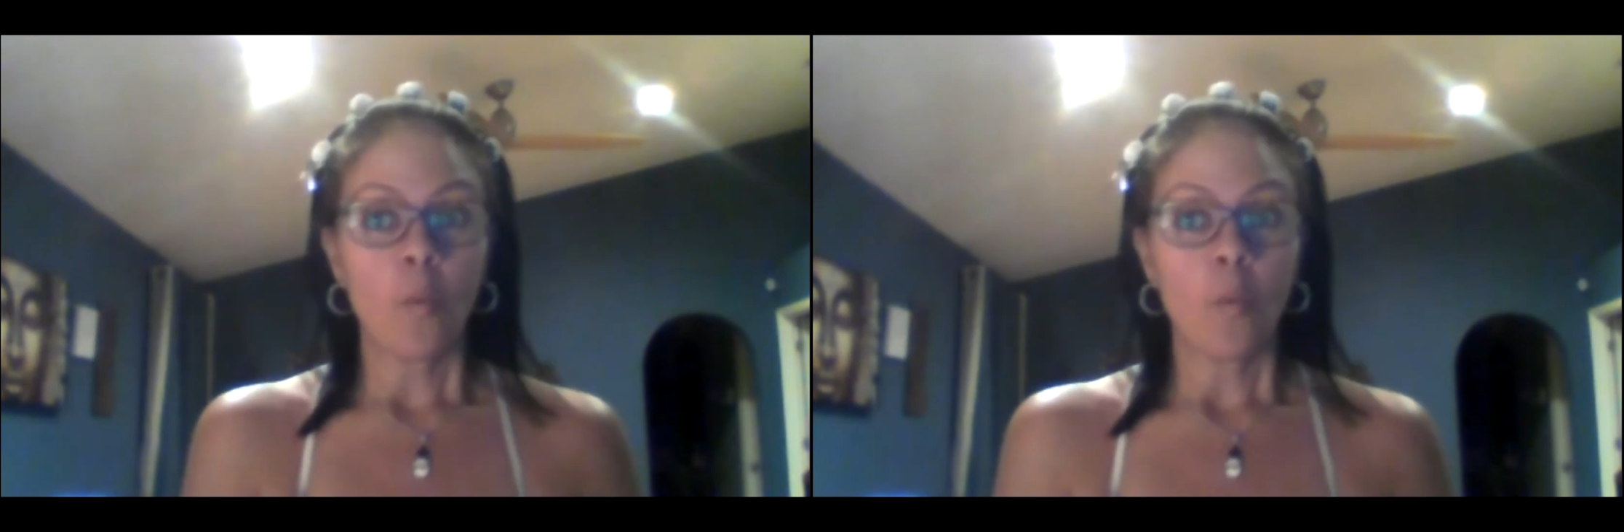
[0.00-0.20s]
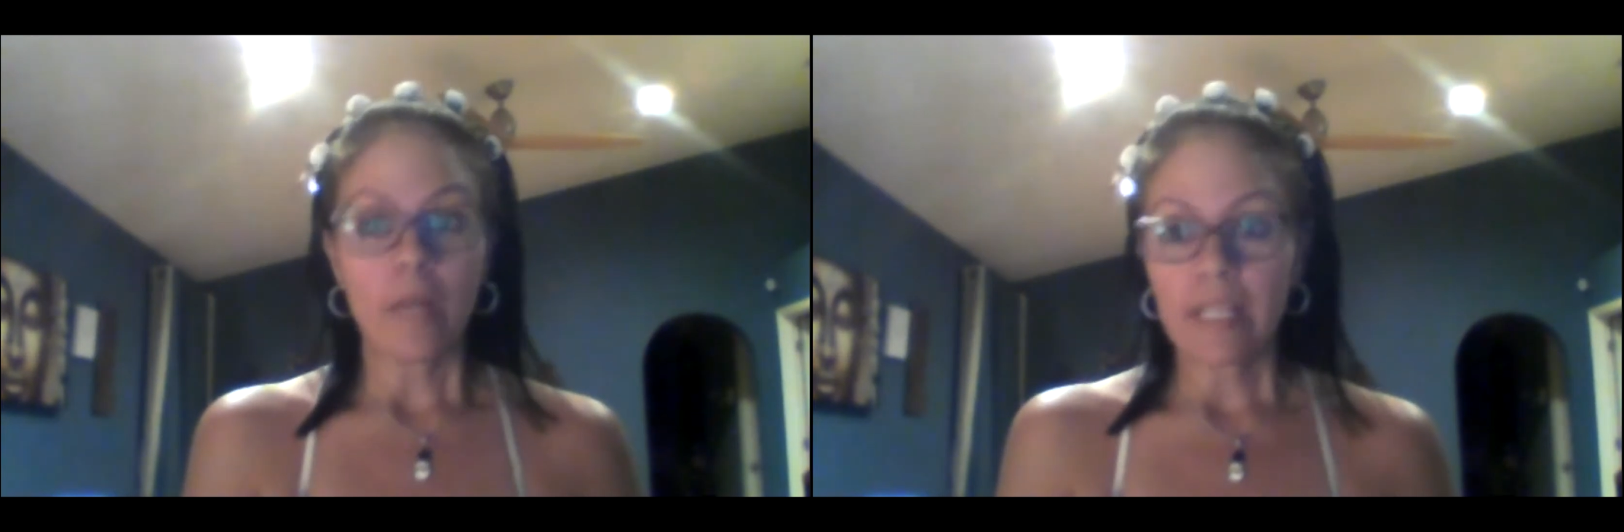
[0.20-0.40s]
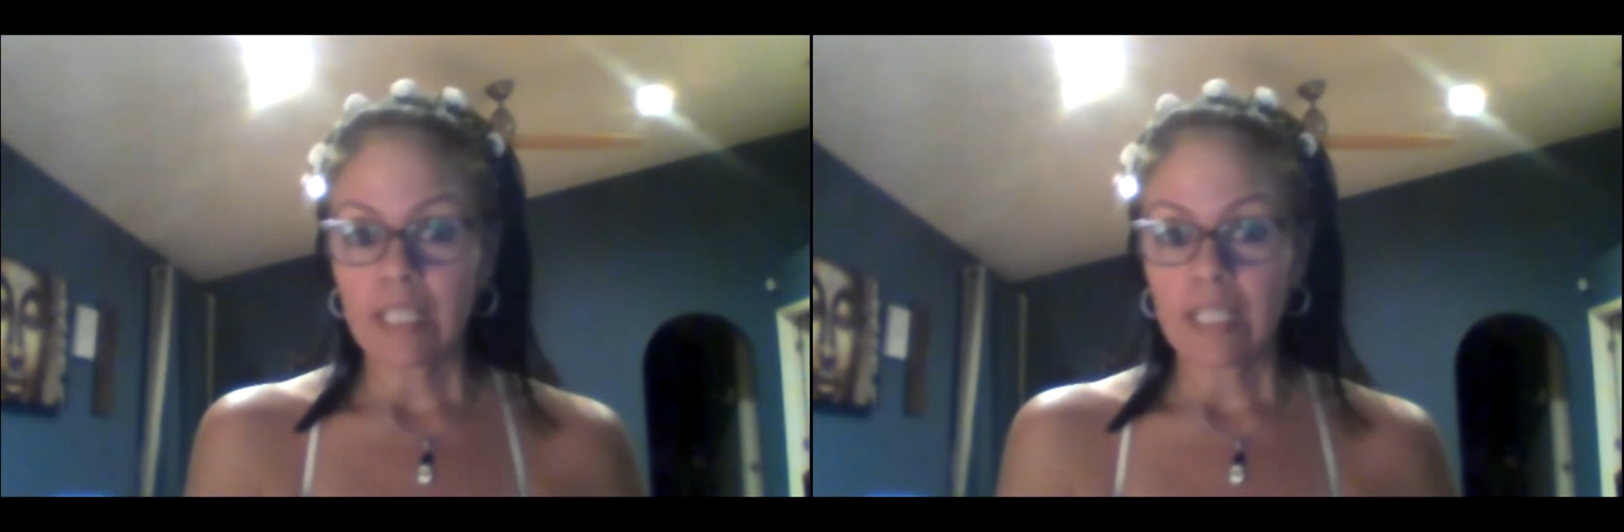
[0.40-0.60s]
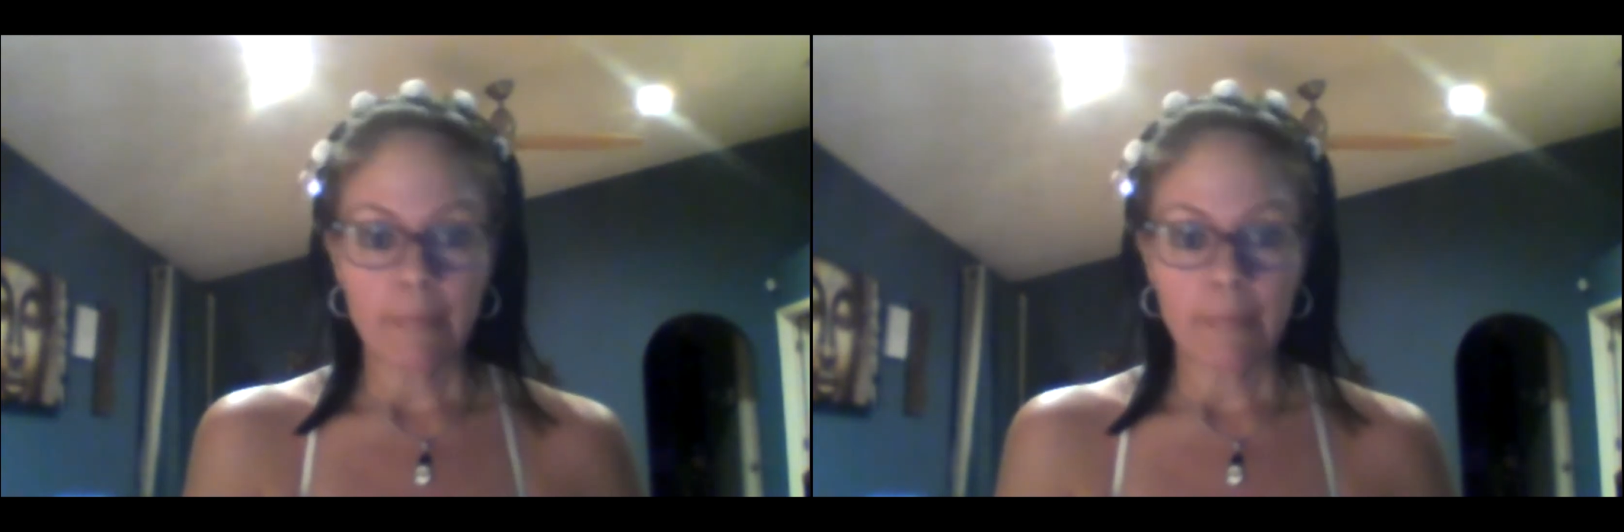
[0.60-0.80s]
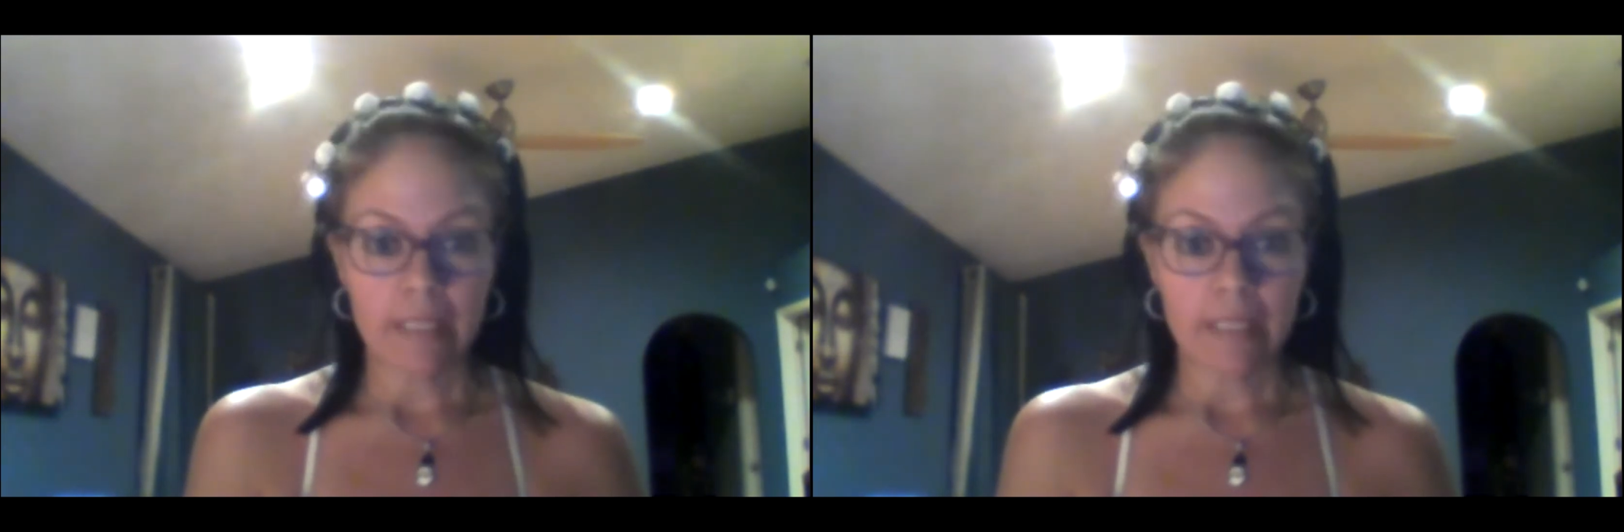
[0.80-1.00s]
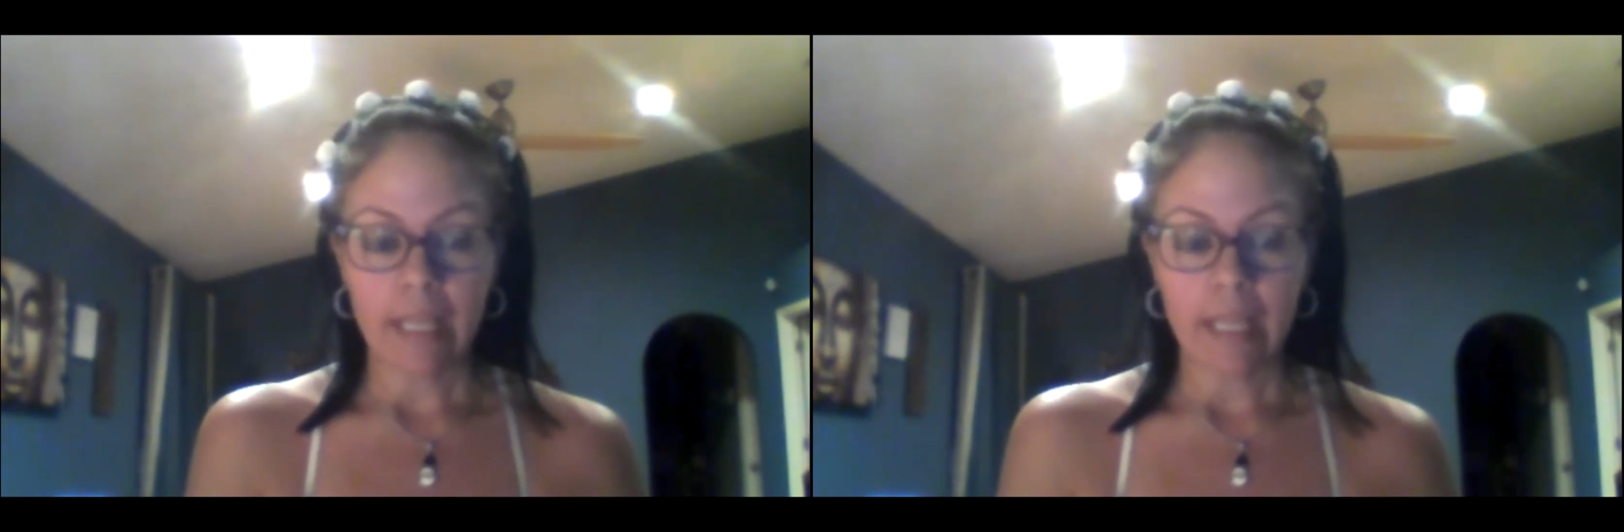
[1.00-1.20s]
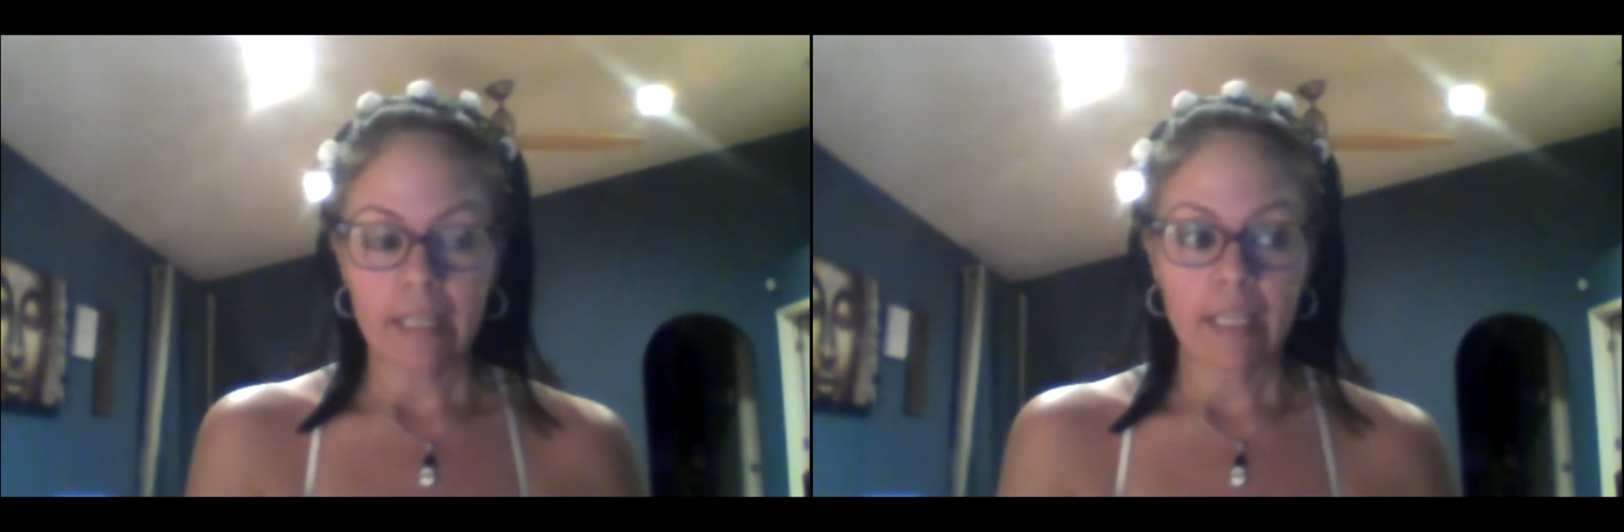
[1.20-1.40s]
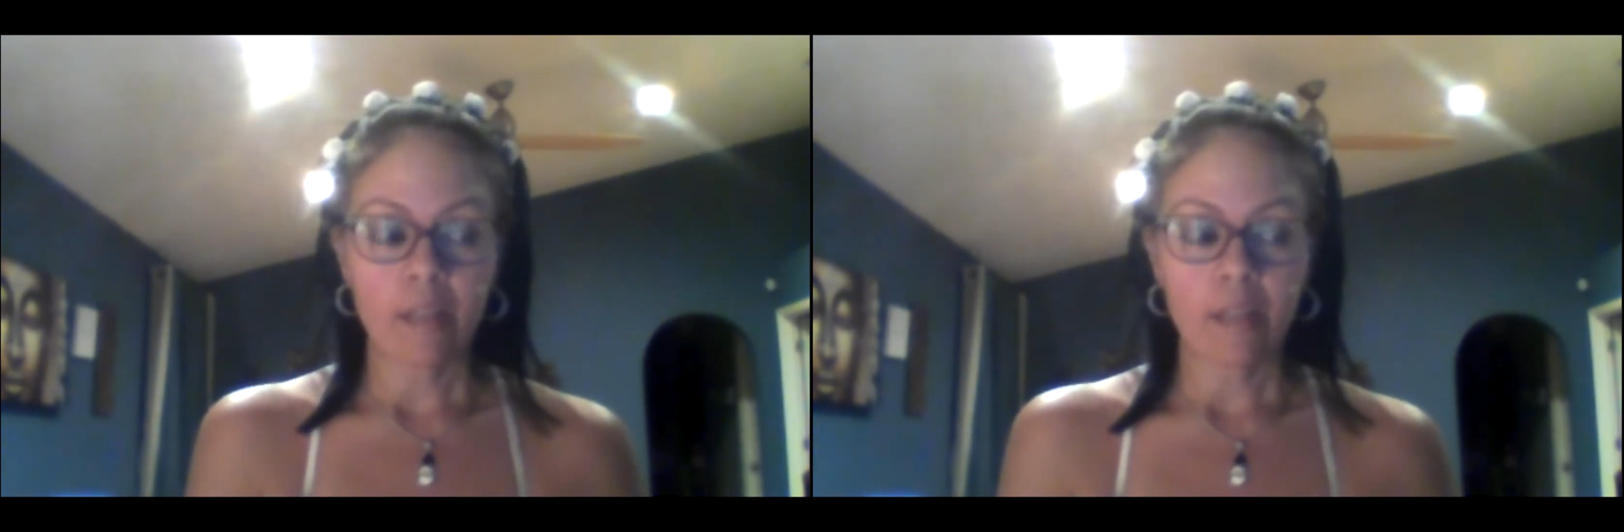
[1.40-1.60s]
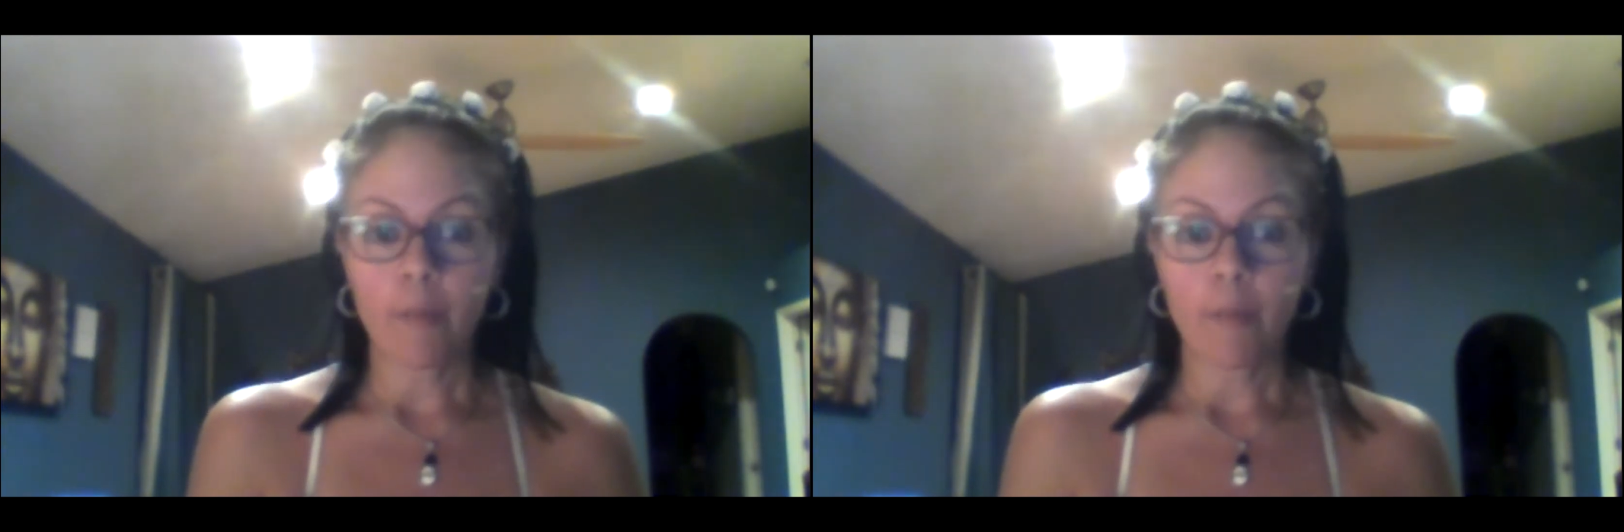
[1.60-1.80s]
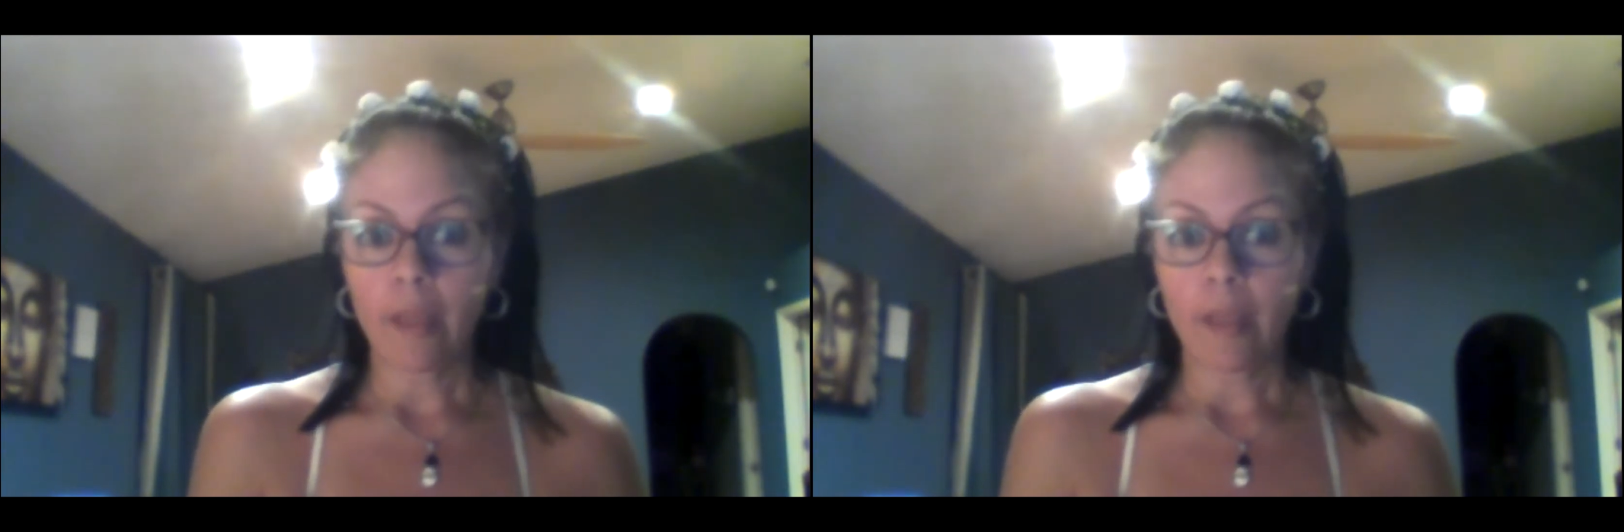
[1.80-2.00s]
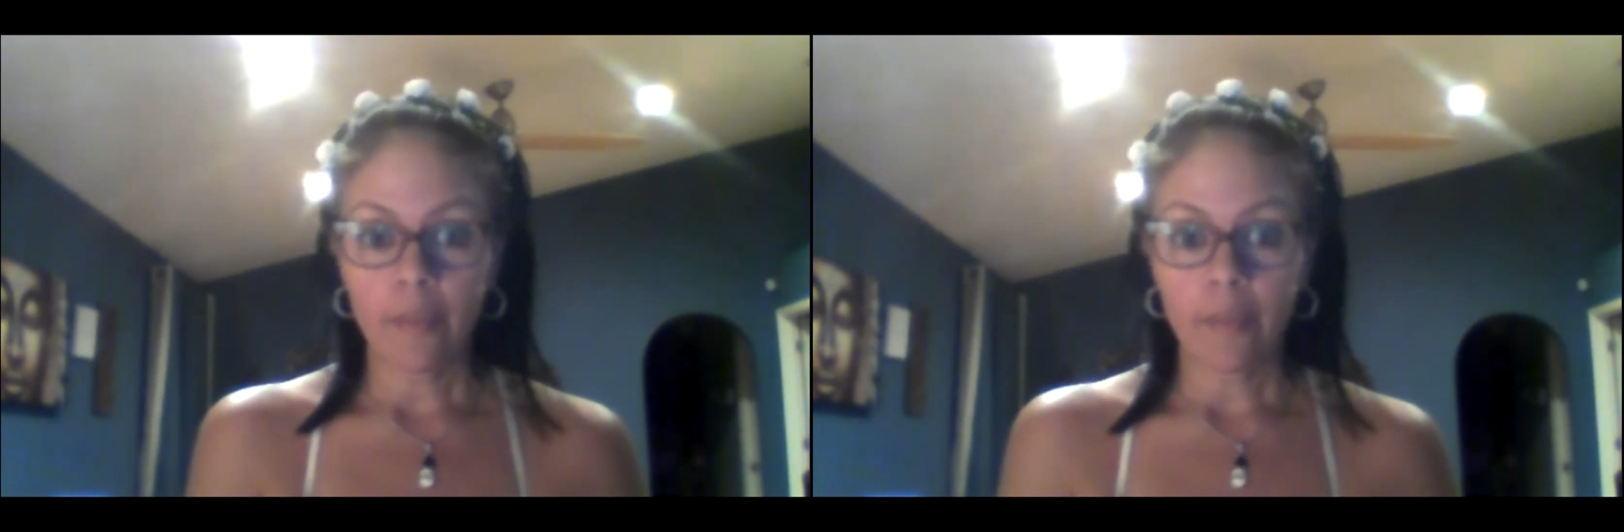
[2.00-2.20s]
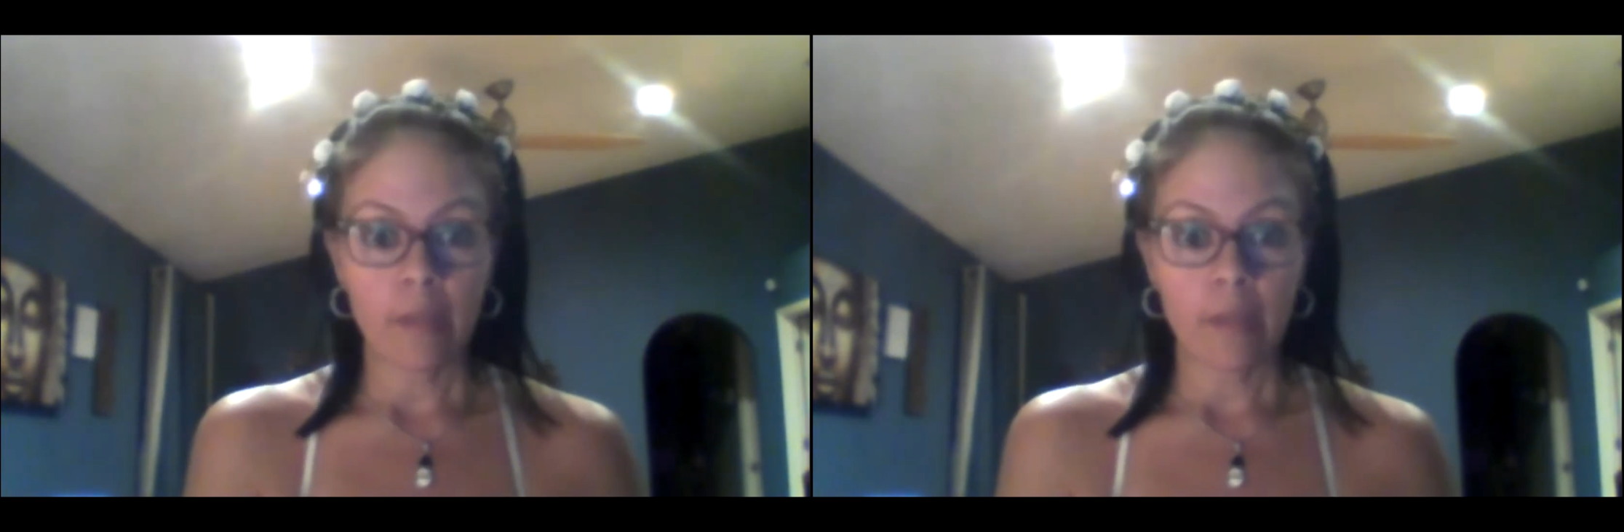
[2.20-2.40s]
what he's expecting at the end of a month